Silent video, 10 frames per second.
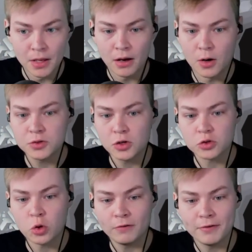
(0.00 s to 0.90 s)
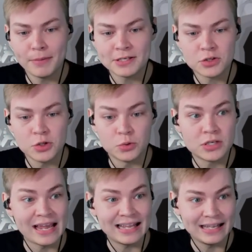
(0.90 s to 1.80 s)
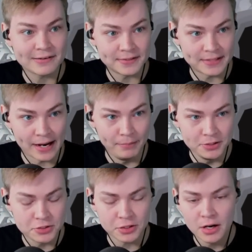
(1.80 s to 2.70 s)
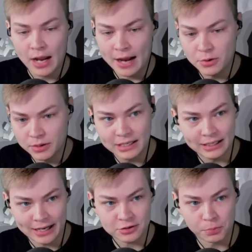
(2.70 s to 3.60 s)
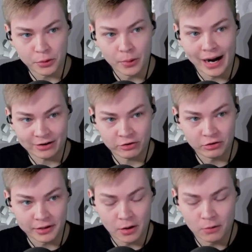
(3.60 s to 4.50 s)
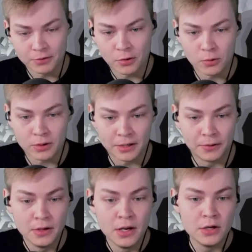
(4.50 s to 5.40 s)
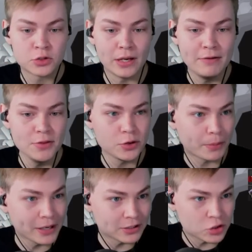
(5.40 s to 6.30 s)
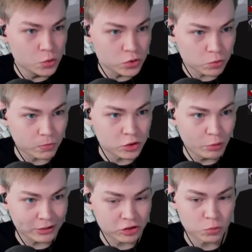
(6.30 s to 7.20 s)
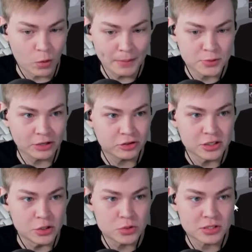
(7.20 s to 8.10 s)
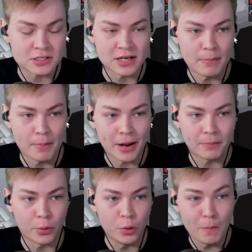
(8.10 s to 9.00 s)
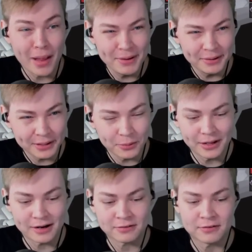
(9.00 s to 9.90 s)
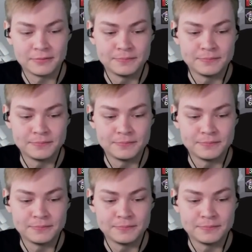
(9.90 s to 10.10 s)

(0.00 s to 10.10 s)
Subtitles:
Also, Torva makes it so you take less damage, and you need less brew, actually, over the whole kill. So even though you're bringing two extra swaps, you actually use the same amount of brew, maybe a little less.